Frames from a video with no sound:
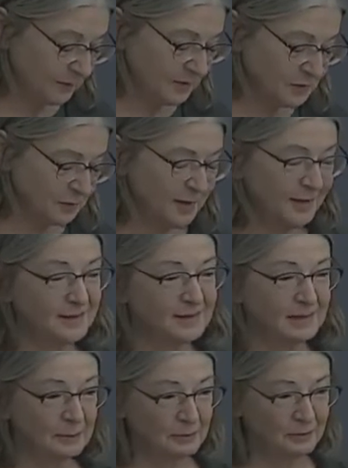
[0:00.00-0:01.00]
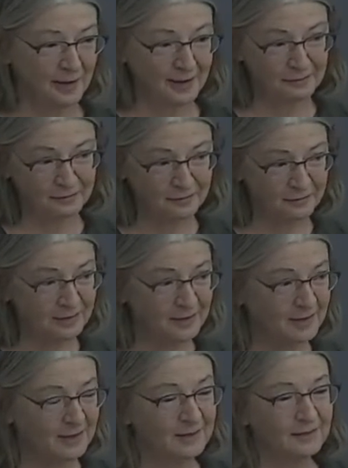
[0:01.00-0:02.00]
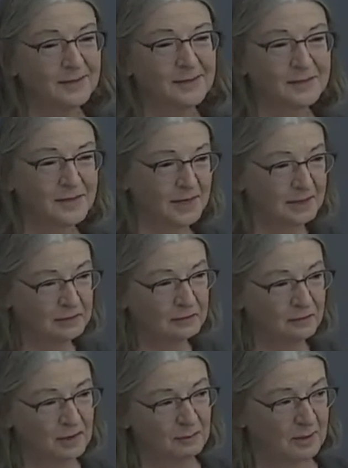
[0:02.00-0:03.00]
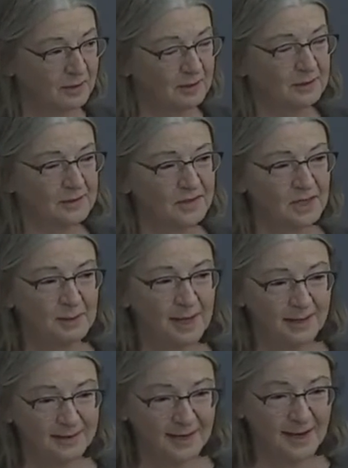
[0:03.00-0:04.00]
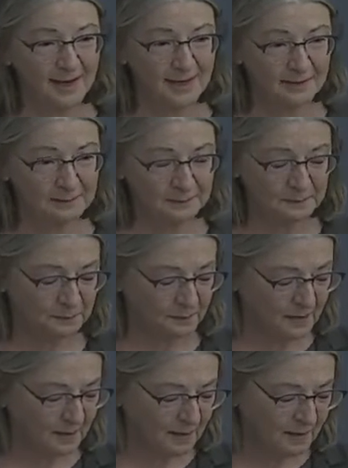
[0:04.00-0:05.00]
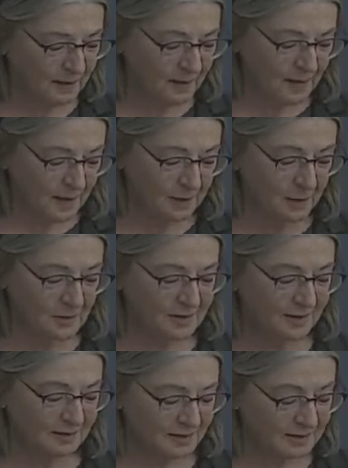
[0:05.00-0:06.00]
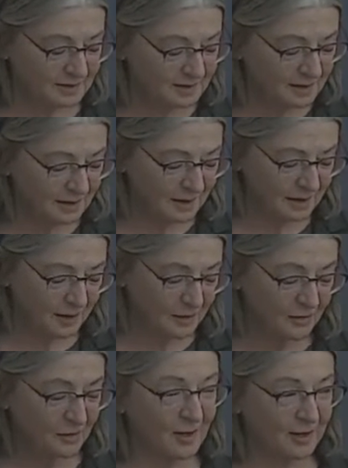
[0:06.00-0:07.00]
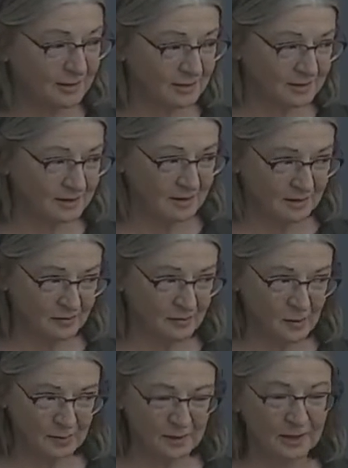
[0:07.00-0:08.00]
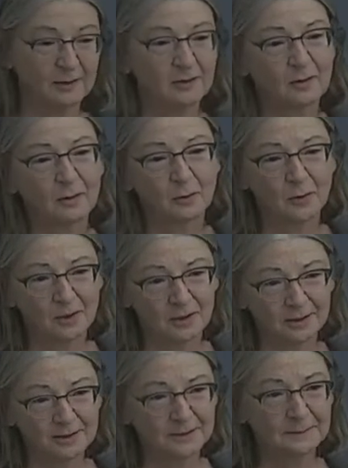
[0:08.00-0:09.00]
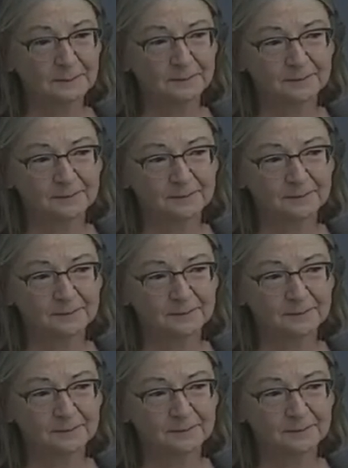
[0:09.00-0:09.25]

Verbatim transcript: This one has an epigraph. It's taken from a teabag tag. It goes like this Our thoughts are forming the world.